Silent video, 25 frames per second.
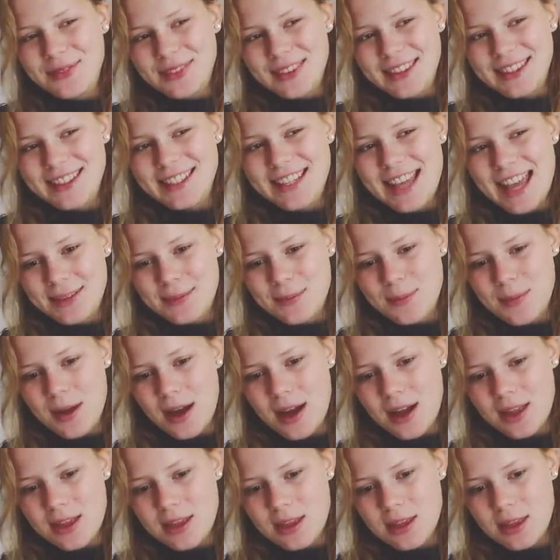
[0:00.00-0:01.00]
day,
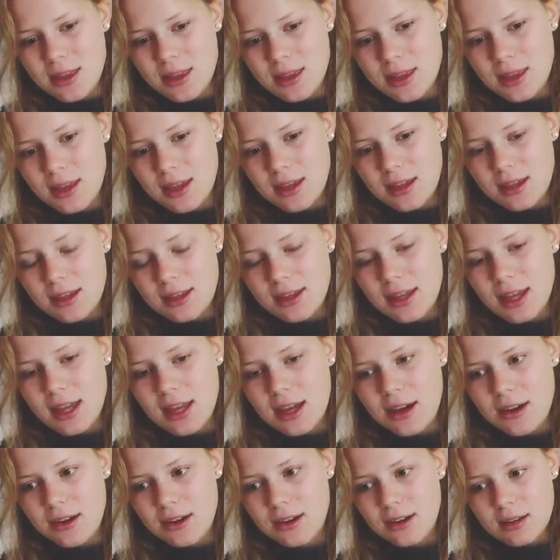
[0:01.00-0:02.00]
month,
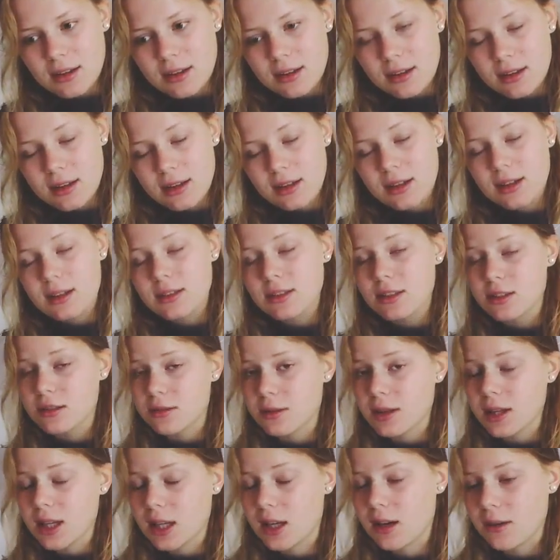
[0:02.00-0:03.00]
year. It's just
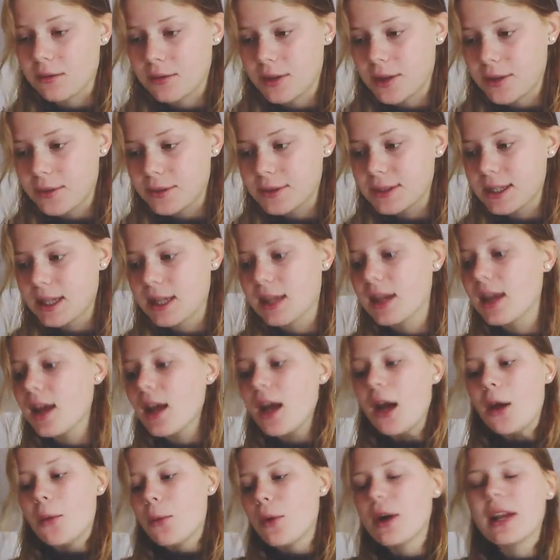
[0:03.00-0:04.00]
really confusing.
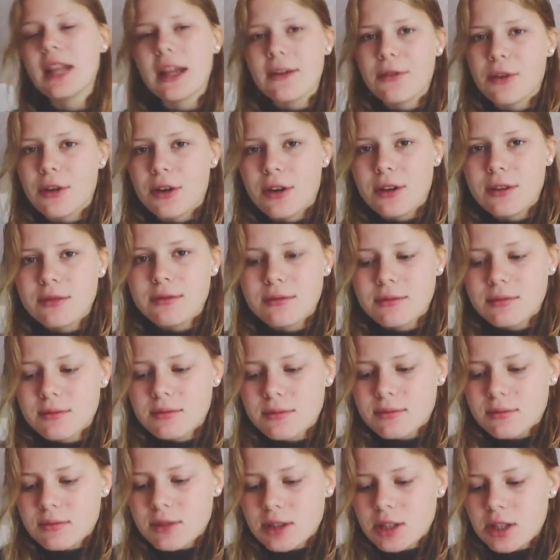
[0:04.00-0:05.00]
Whatever.
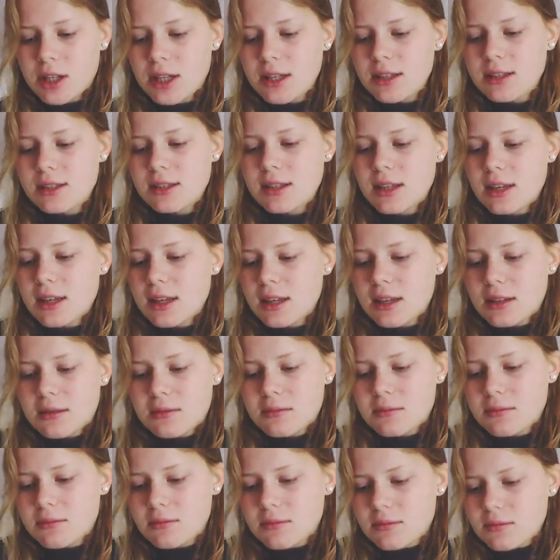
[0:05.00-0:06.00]
You can see,
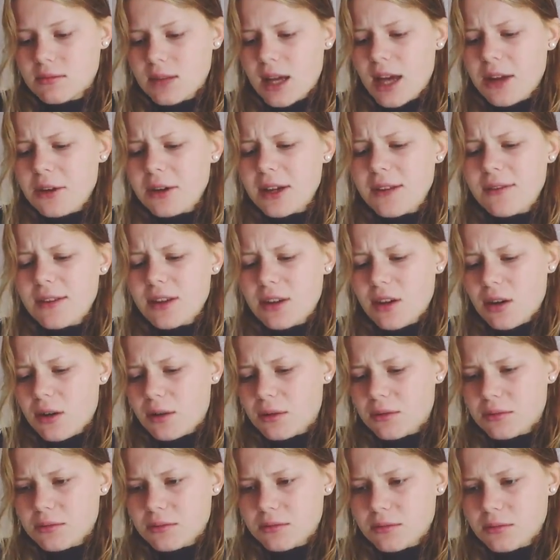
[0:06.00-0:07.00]
I don't even know.
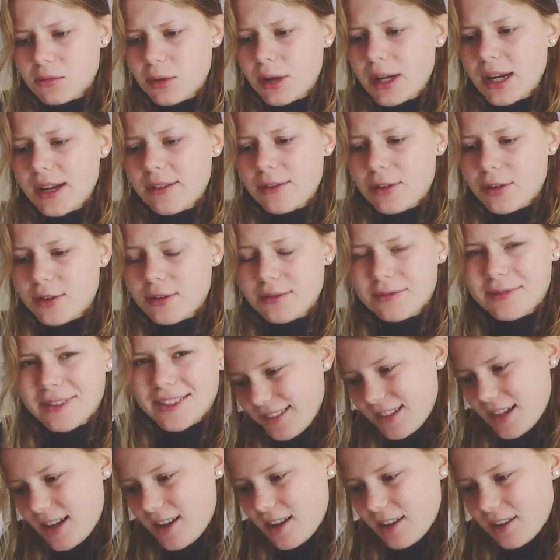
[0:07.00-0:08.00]
Whatever.
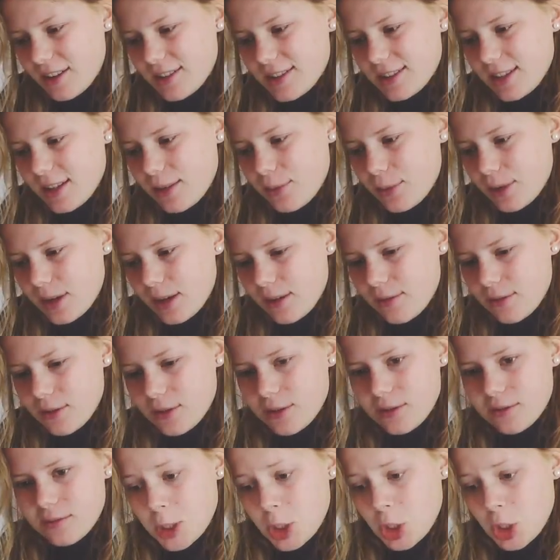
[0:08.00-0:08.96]
Honestly, whatever.